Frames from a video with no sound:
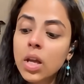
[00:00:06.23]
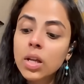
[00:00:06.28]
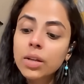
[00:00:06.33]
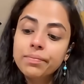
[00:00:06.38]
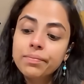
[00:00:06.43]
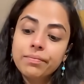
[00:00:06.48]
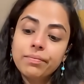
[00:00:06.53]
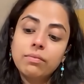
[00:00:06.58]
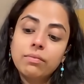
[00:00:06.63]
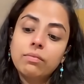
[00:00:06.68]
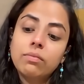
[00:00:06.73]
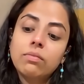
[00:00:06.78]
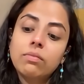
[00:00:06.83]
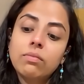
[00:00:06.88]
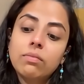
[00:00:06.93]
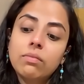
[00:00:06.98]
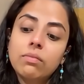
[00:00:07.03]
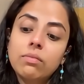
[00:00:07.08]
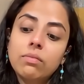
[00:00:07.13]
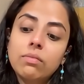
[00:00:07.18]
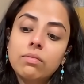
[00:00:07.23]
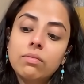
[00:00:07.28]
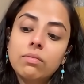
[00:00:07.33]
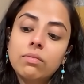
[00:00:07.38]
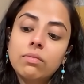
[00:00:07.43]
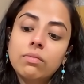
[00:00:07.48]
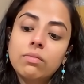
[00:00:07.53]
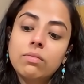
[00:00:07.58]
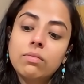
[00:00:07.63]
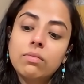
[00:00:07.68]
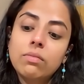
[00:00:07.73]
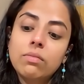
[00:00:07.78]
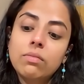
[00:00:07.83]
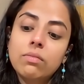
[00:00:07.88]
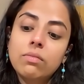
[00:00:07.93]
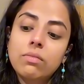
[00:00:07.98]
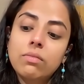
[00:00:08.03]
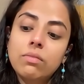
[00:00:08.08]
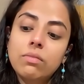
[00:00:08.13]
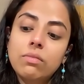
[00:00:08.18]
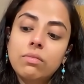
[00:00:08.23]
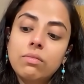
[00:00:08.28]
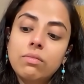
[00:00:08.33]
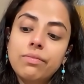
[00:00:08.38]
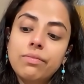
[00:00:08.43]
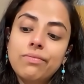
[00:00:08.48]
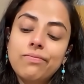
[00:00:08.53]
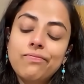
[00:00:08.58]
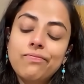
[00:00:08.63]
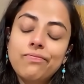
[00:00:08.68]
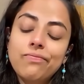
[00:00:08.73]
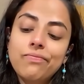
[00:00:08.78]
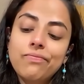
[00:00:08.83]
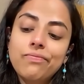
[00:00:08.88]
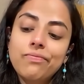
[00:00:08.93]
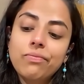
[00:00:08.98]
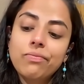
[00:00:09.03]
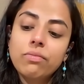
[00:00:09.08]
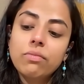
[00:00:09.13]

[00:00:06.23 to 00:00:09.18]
Nothing is said.